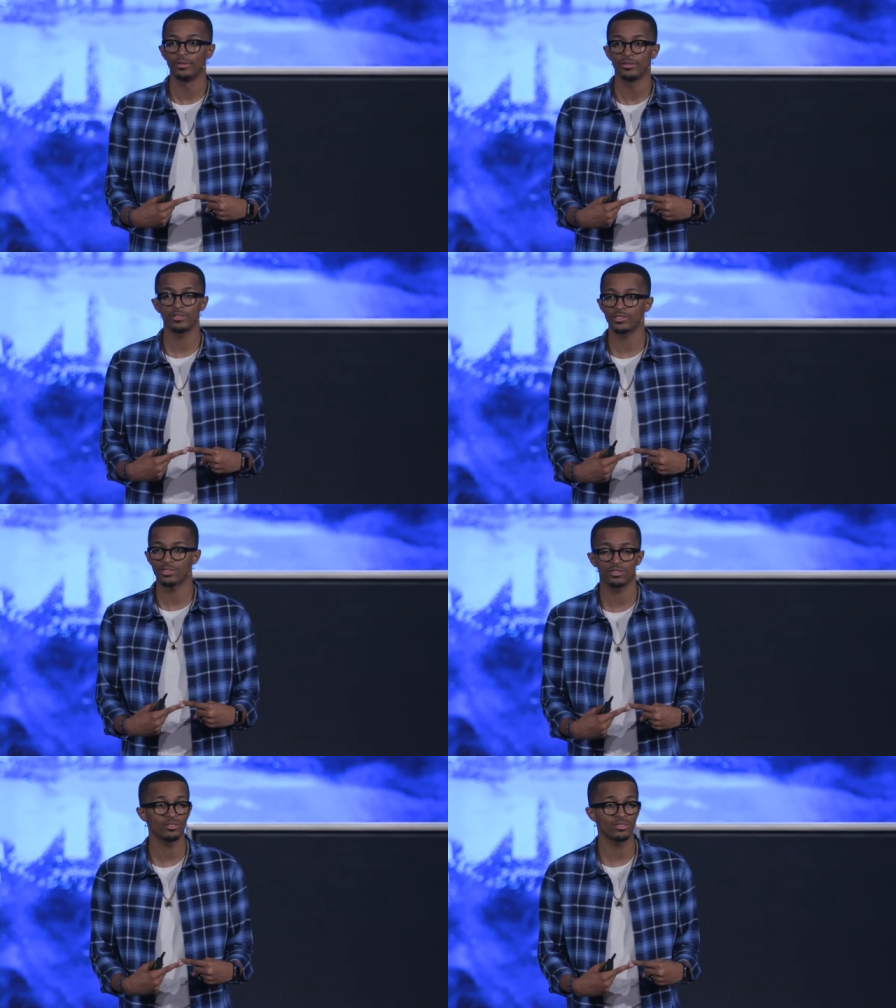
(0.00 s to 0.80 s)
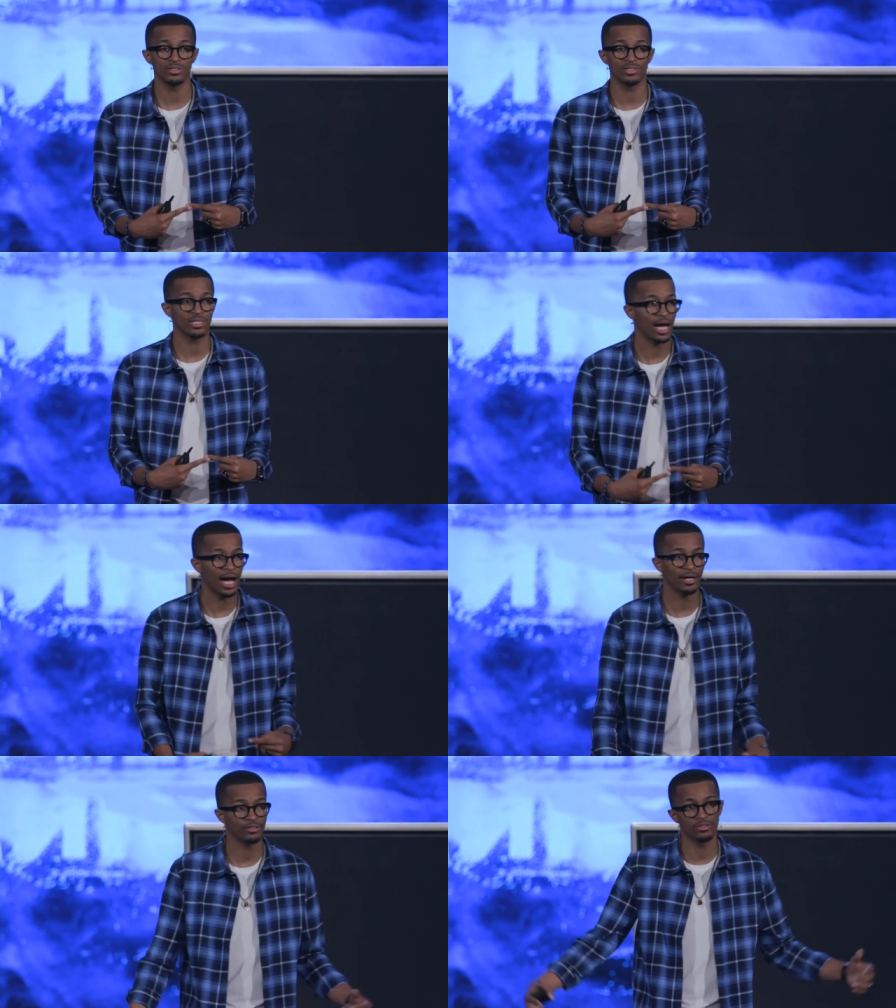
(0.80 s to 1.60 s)
You're just, you're just
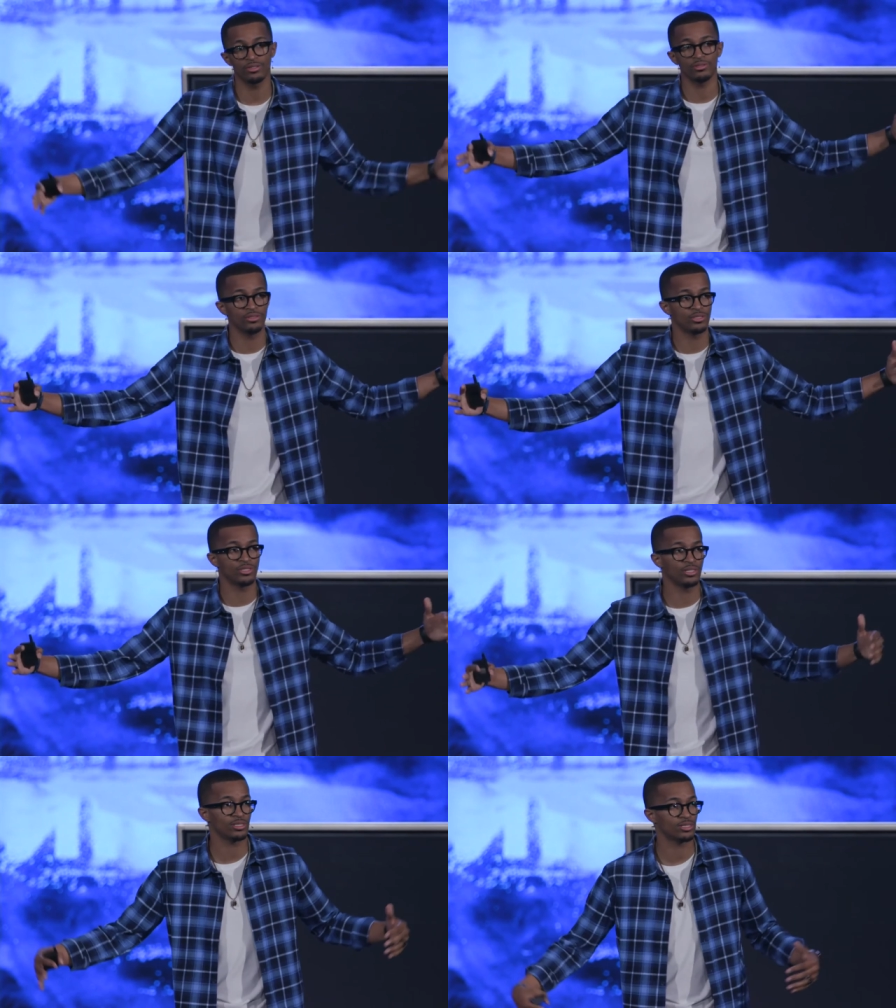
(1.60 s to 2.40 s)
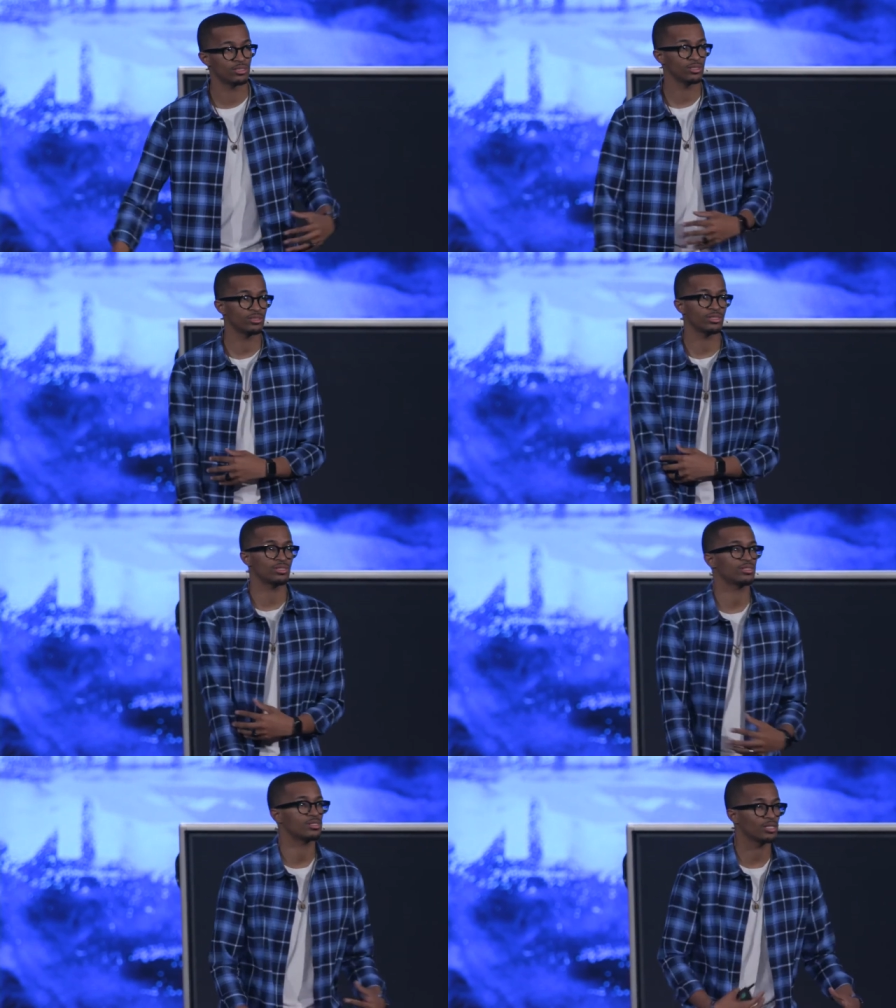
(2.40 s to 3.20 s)
tired. You're, you're, just, you're
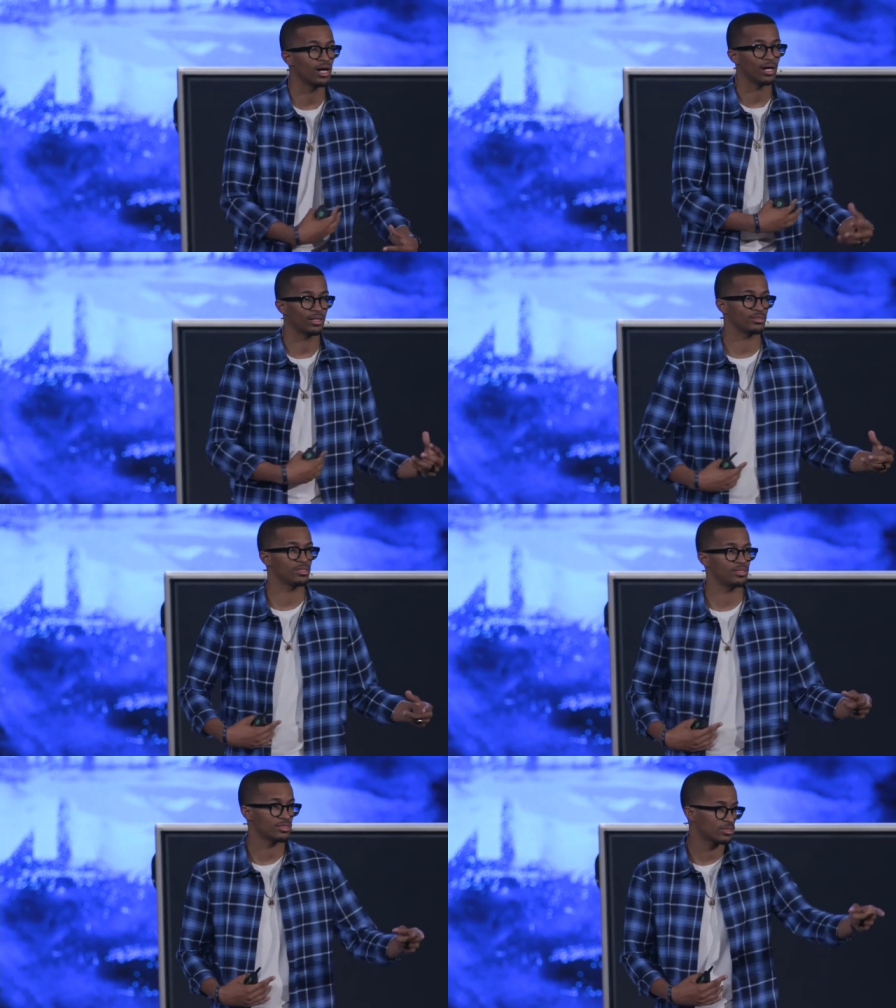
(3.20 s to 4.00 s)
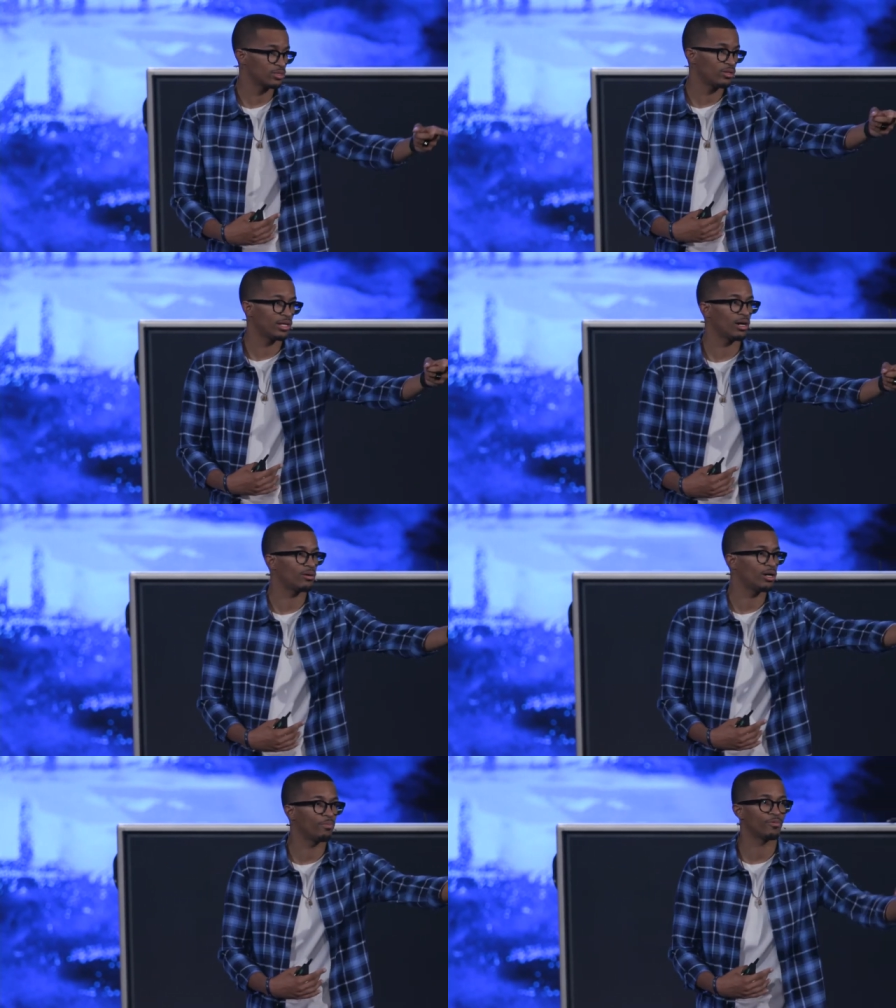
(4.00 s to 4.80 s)
just stuck. Jesus, gonna help,
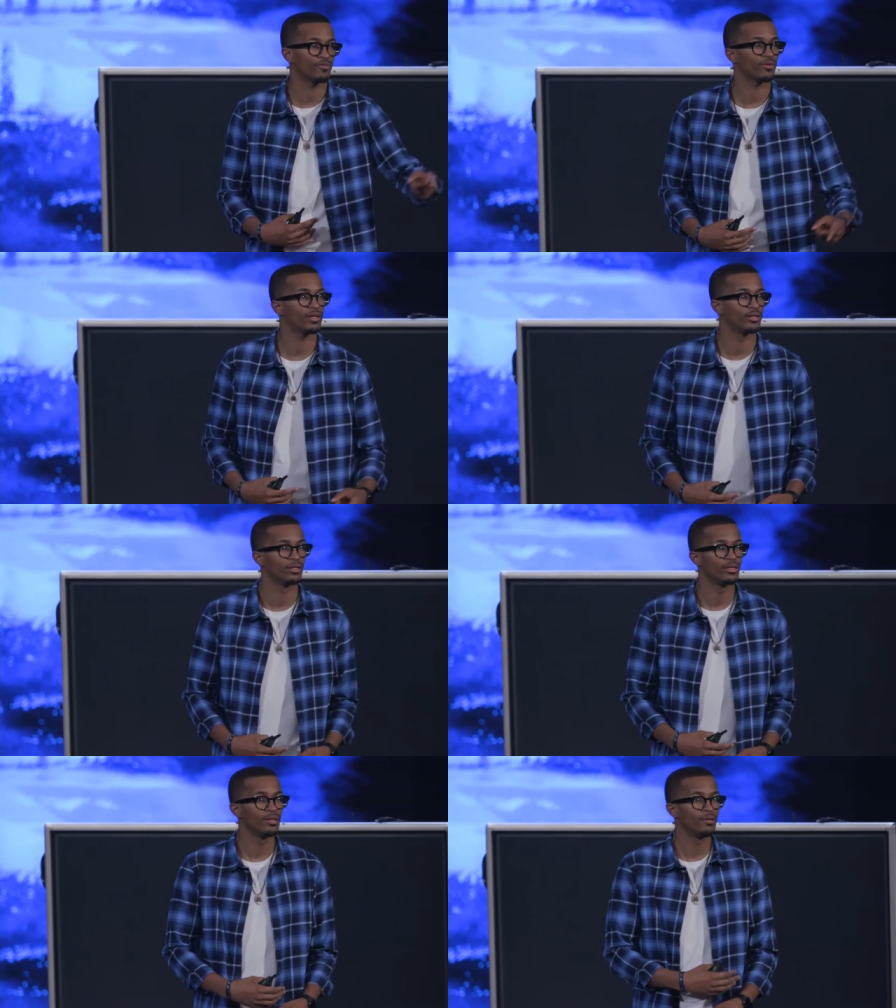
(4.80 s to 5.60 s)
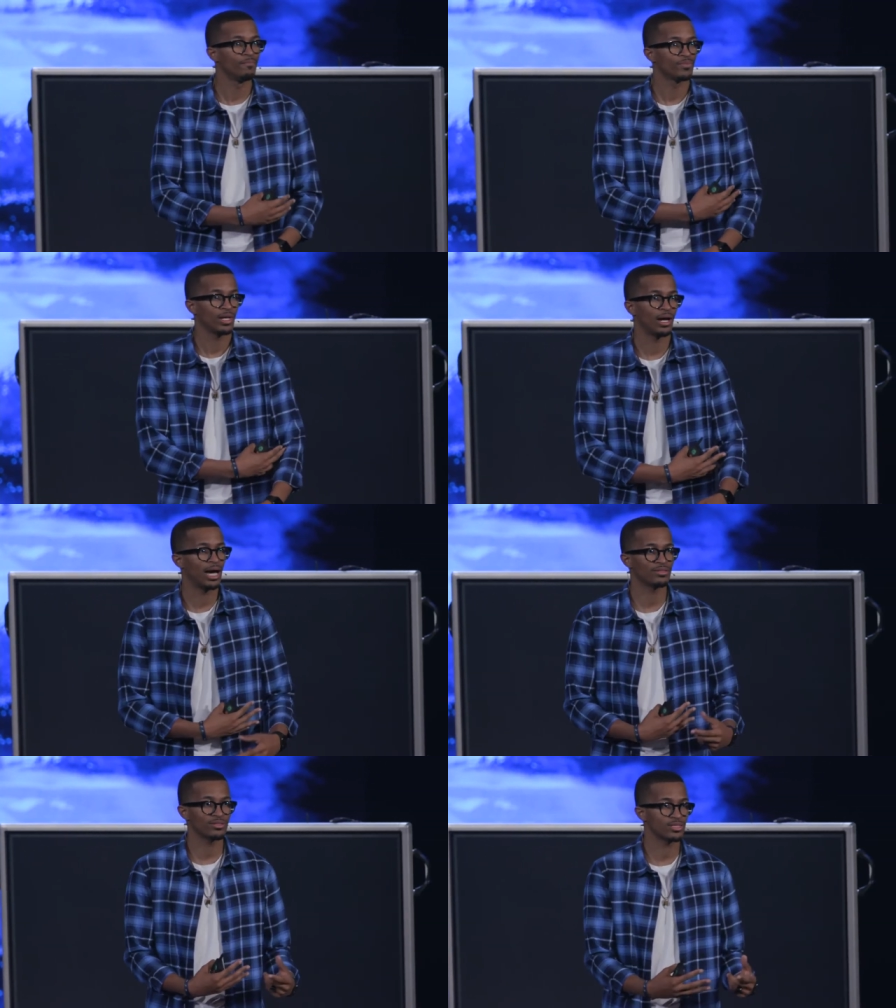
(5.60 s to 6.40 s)
help your friend.
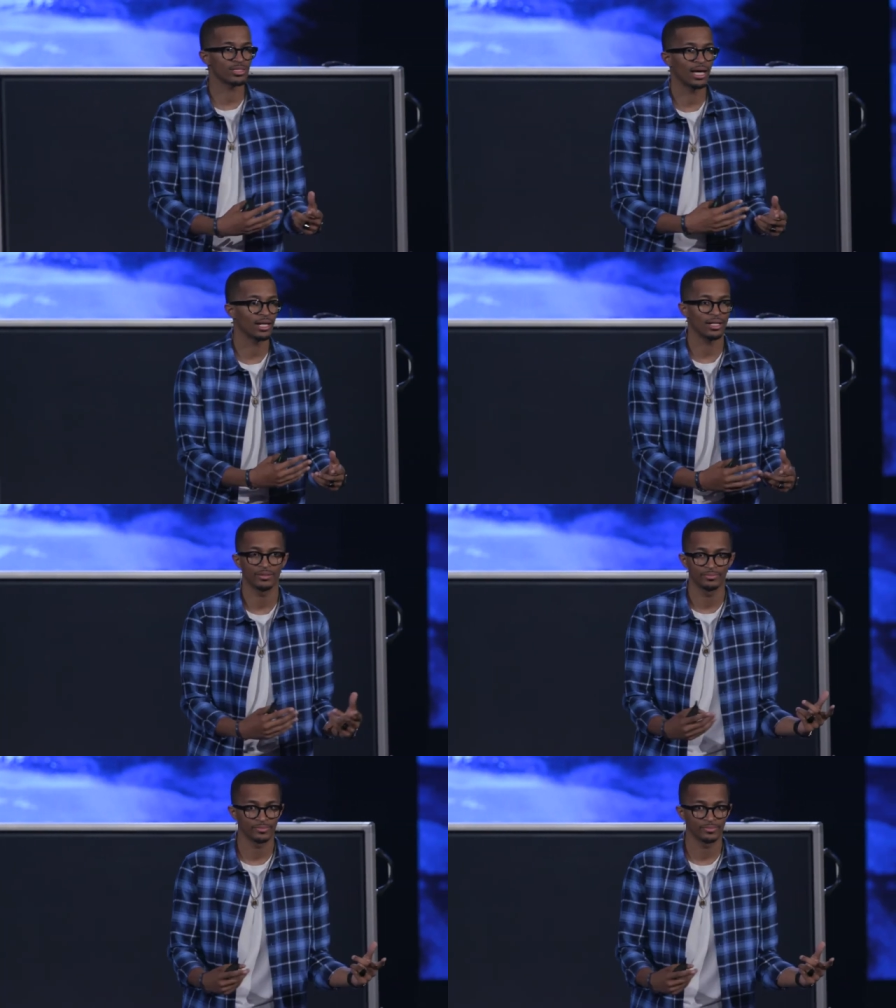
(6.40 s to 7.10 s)
I, i just decided